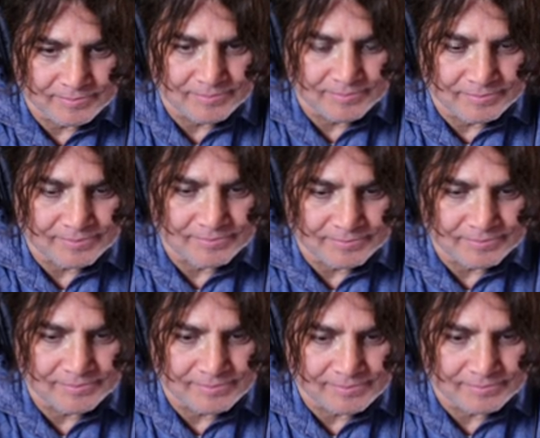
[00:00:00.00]

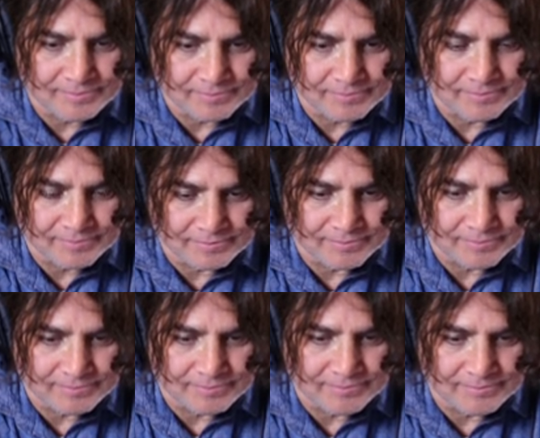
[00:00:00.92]

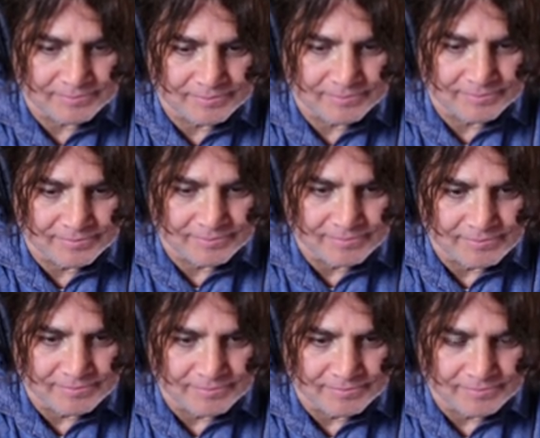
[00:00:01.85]

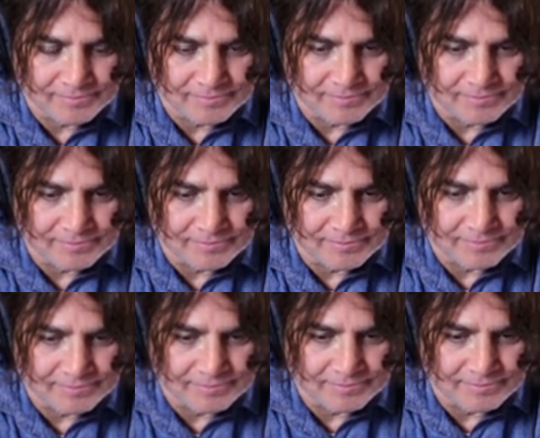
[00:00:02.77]

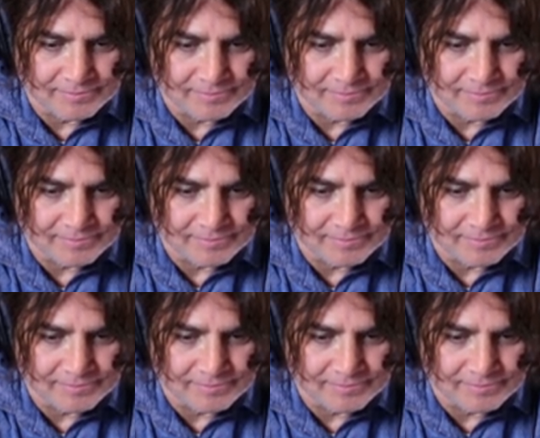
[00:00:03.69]
(silent)